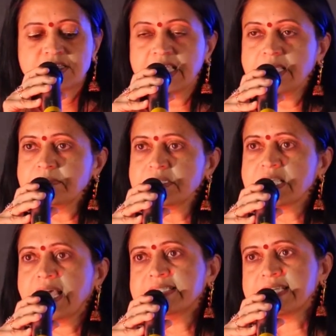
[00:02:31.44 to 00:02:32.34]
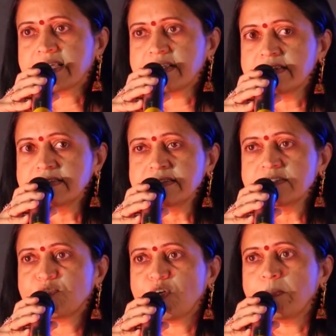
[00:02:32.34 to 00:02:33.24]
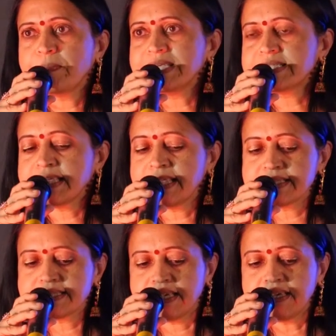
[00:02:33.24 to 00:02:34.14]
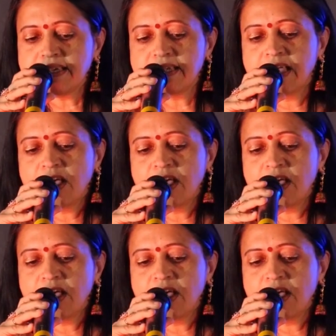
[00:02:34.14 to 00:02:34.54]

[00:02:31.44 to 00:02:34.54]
James and Declan from P C E C